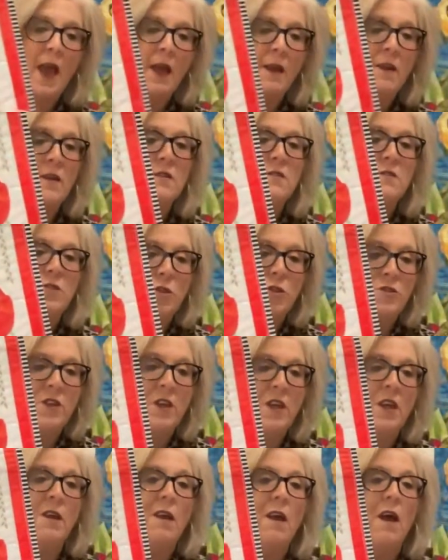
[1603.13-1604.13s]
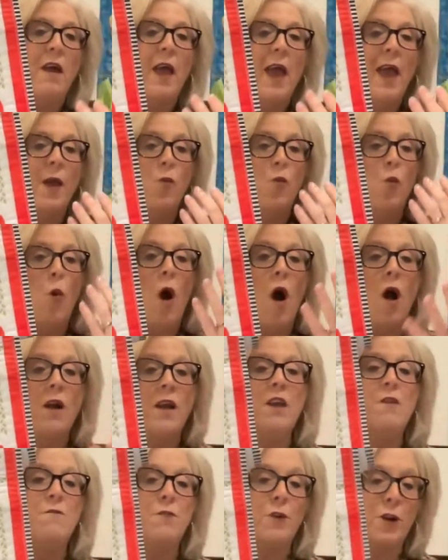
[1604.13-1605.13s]
it's using a
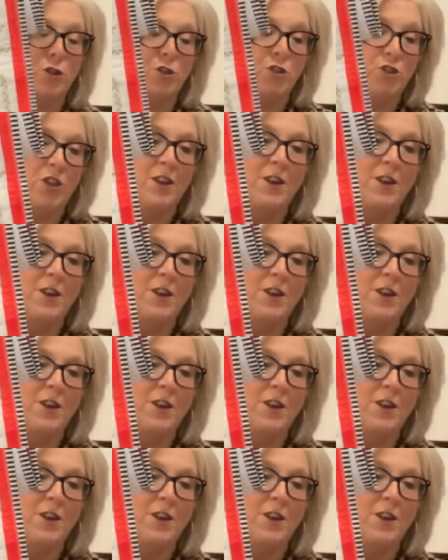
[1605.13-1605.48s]
wonky version